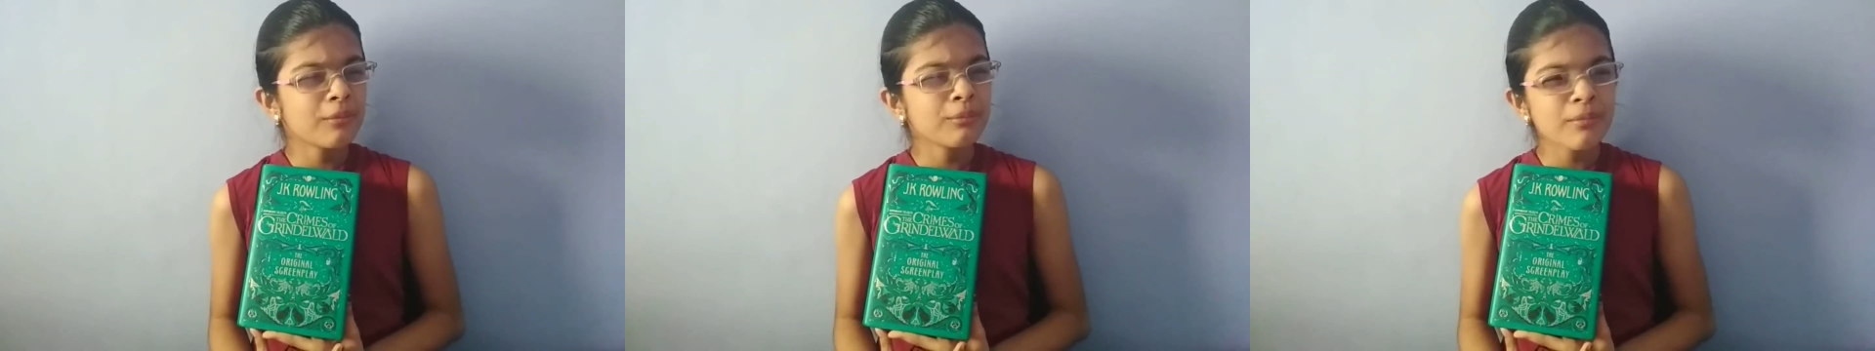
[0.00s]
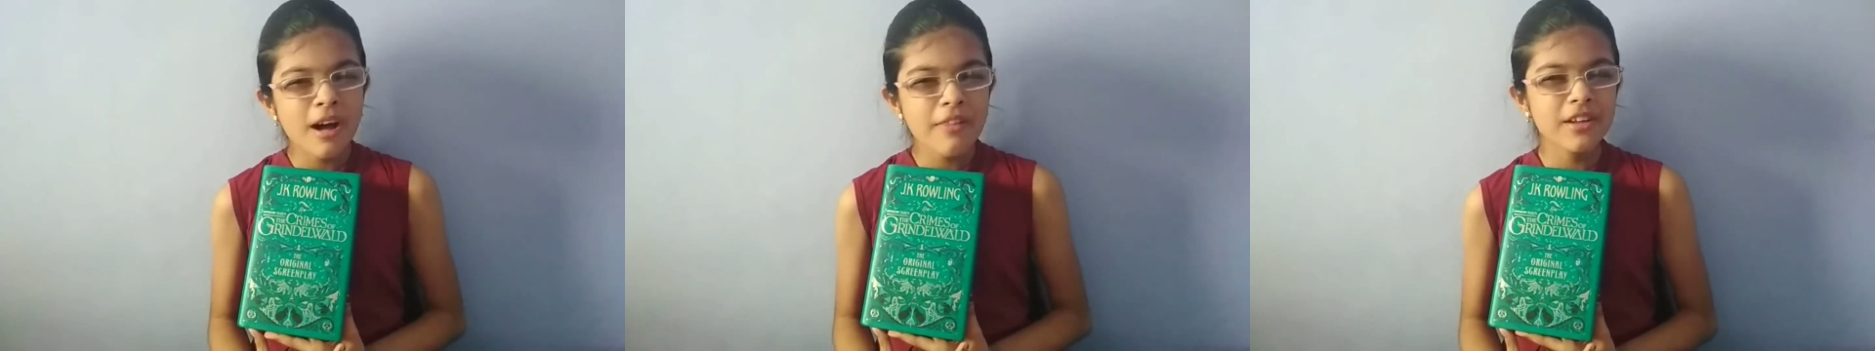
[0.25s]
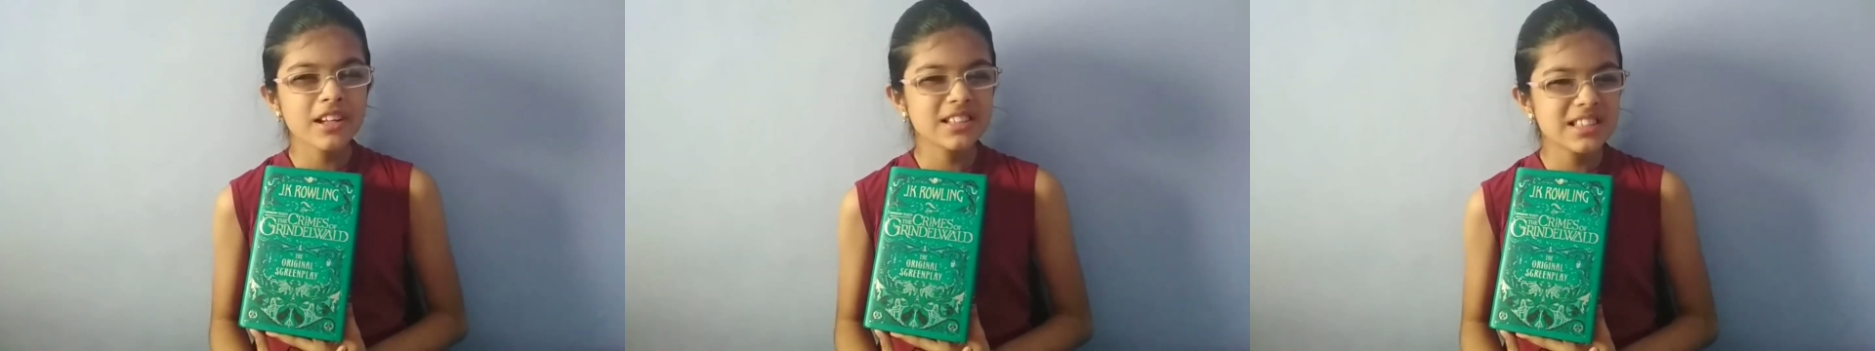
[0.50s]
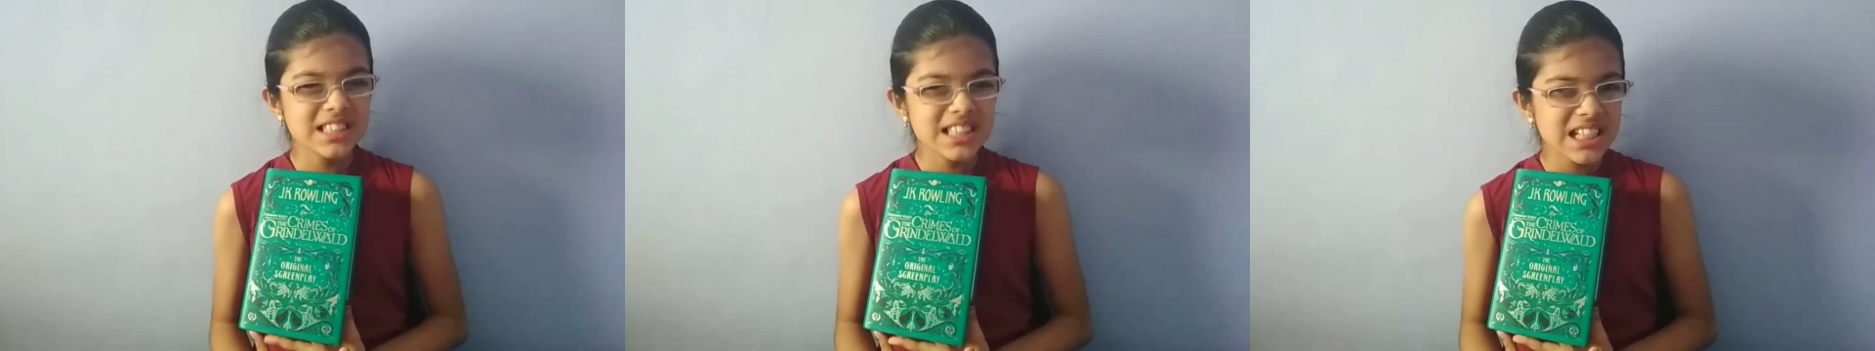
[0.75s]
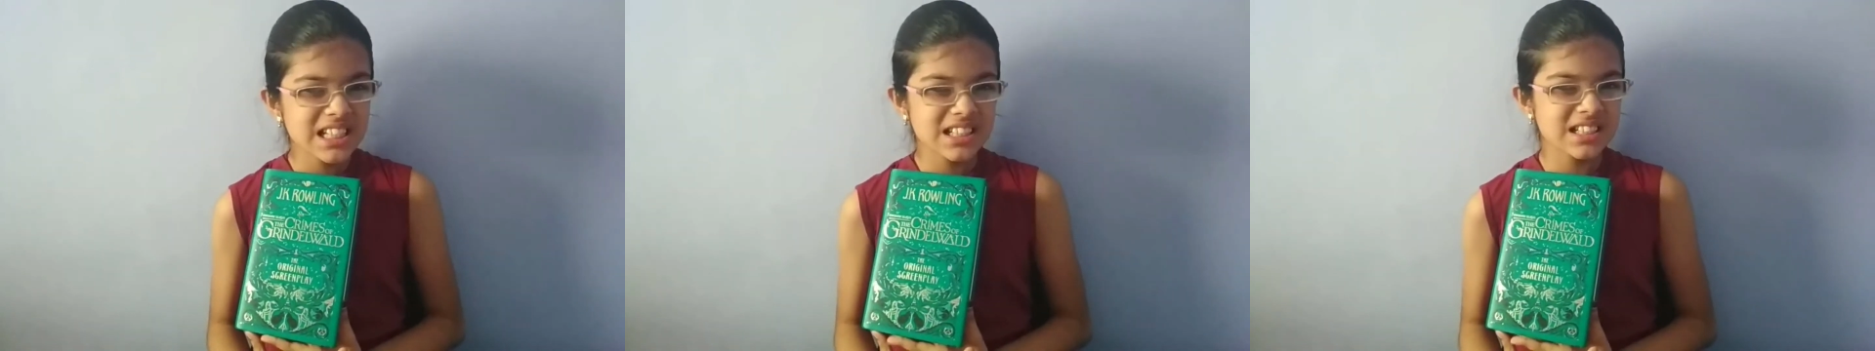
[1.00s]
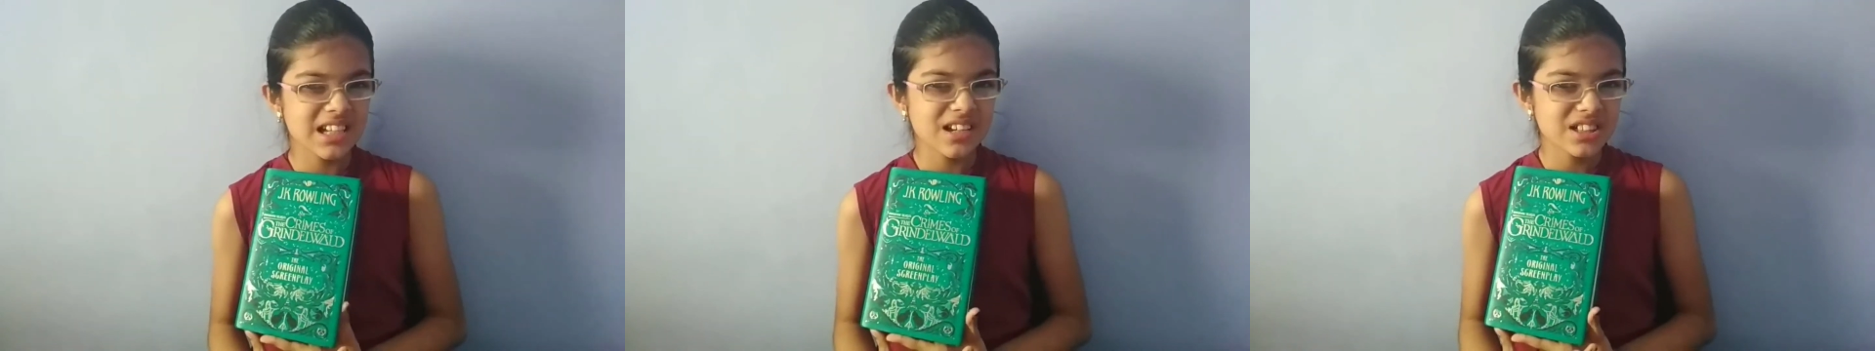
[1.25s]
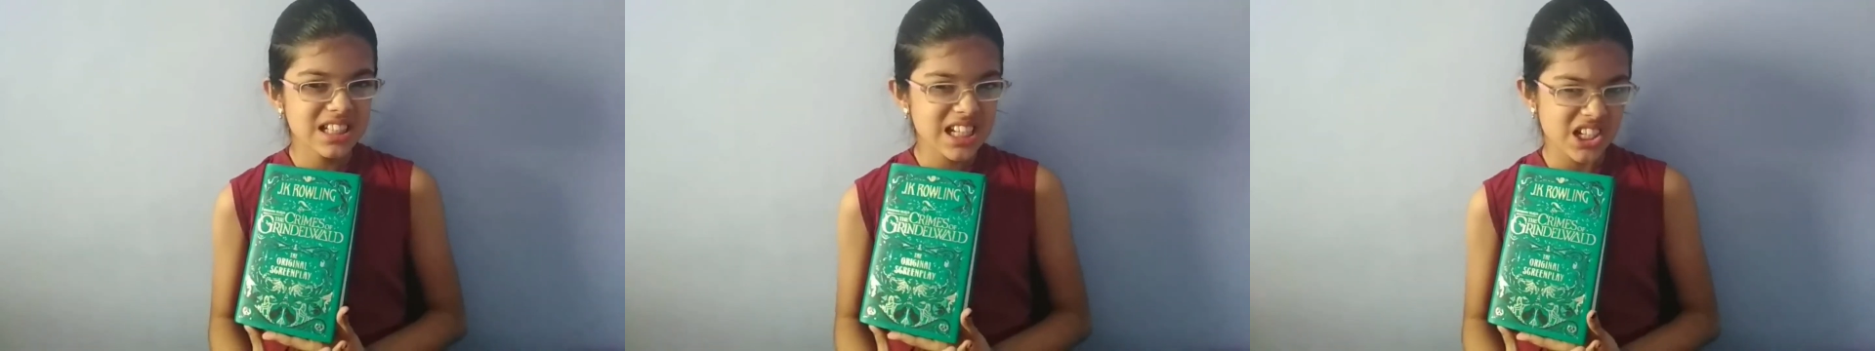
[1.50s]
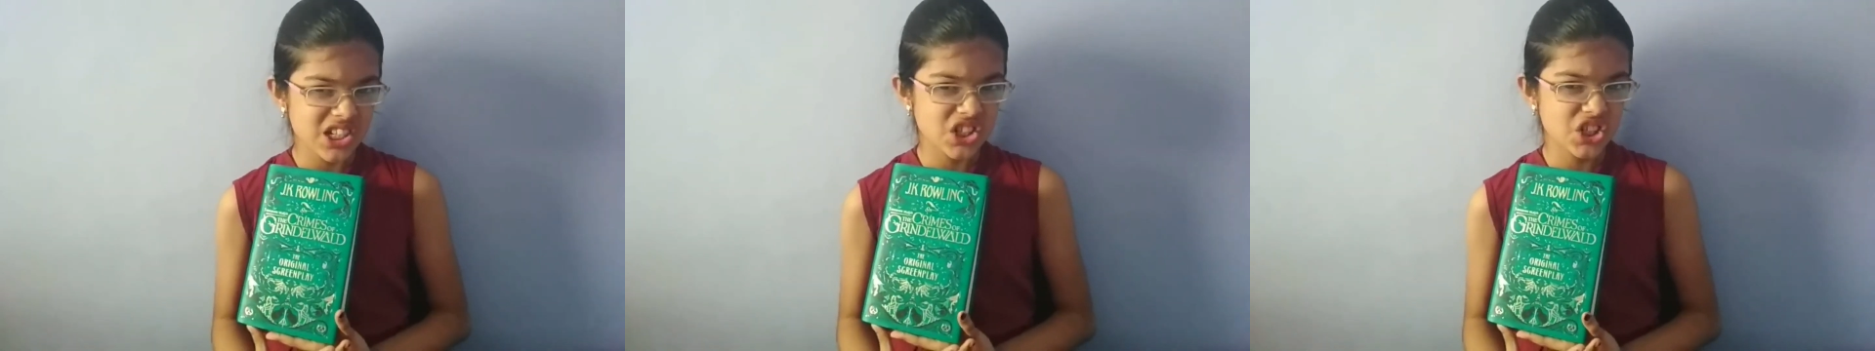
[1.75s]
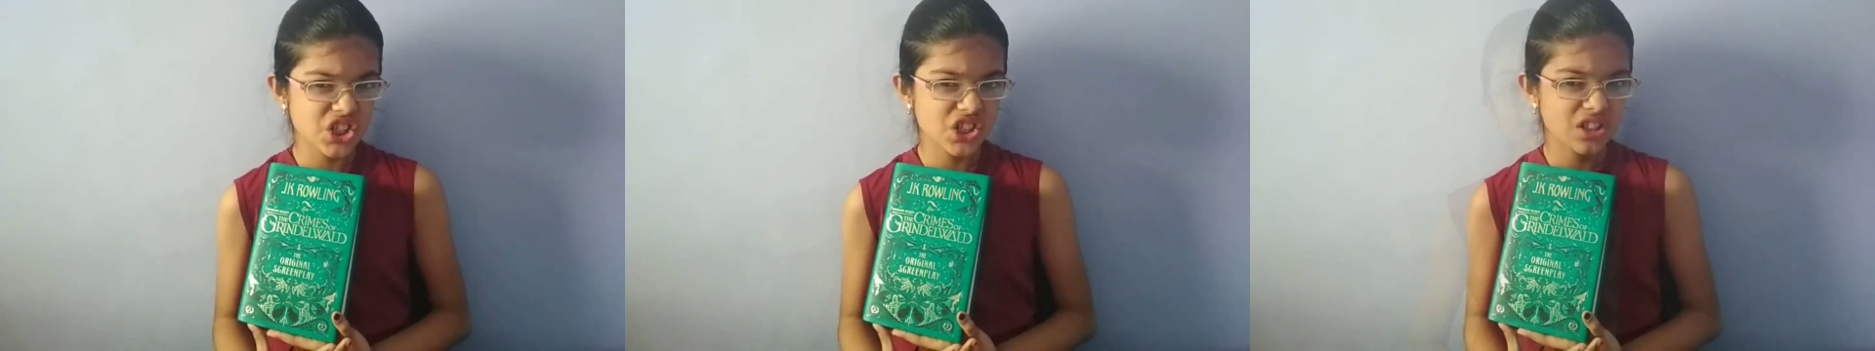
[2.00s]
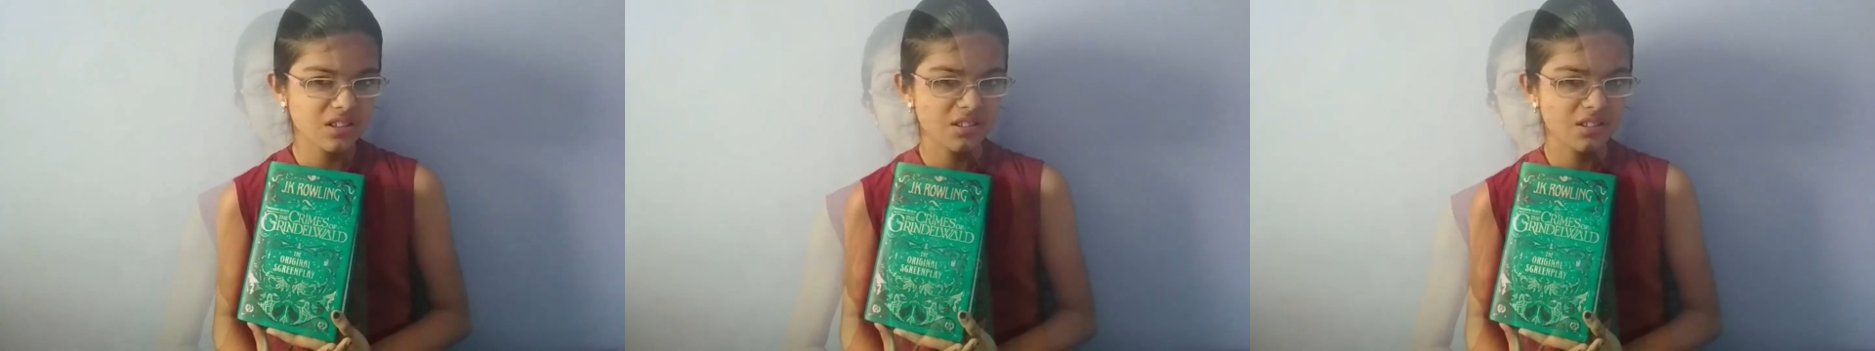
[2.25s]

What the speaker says: mother didn't teach.